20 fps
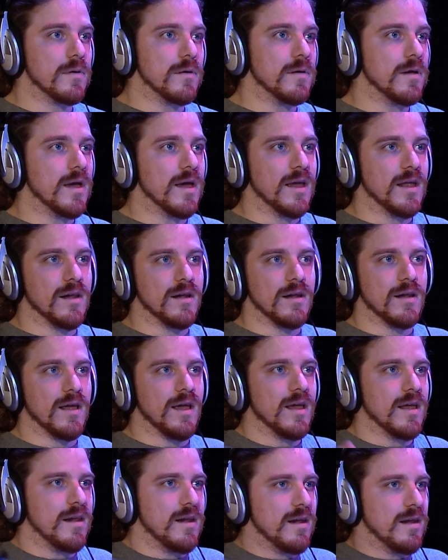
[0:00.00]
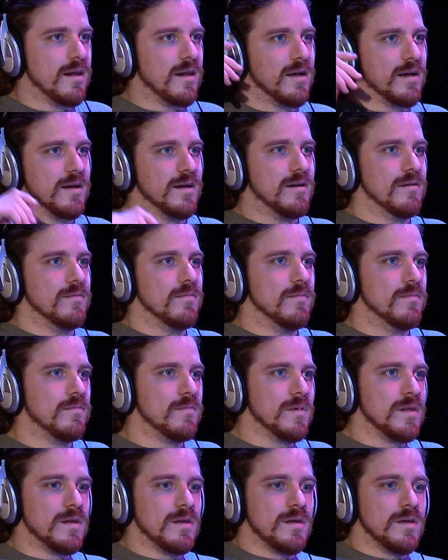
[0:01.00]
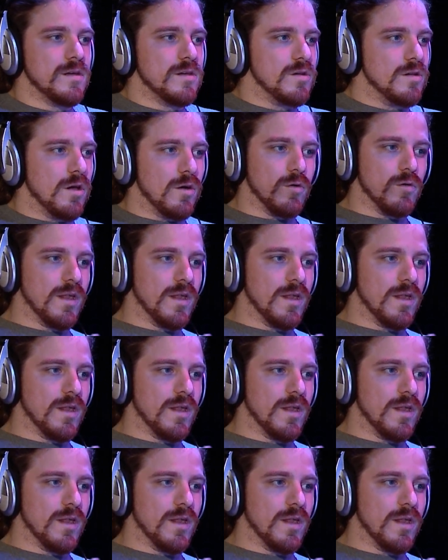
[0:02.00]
And you know,